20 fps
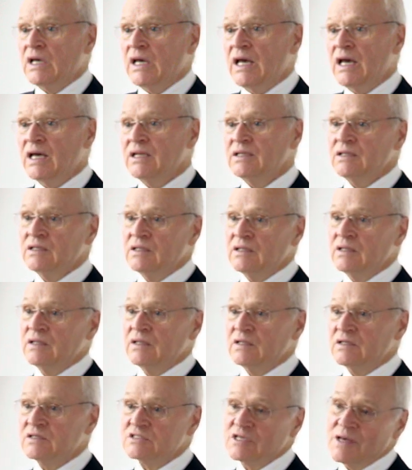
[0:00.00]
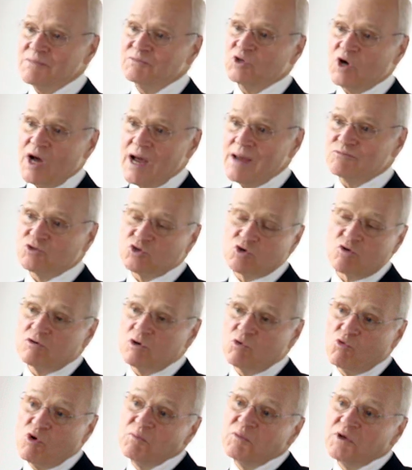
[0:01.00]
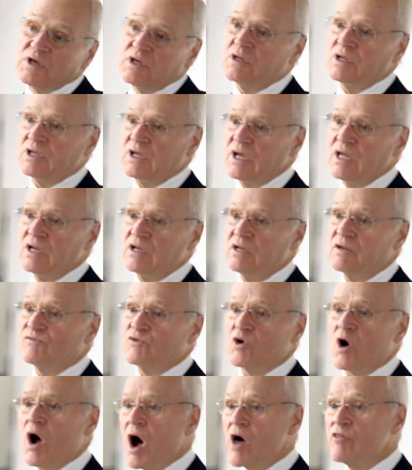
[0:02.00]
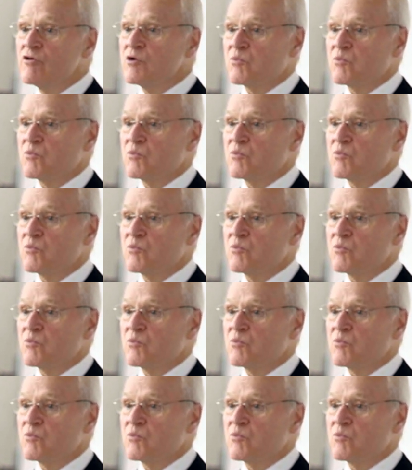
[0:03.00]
And sometimes surgery would be indicated if there are other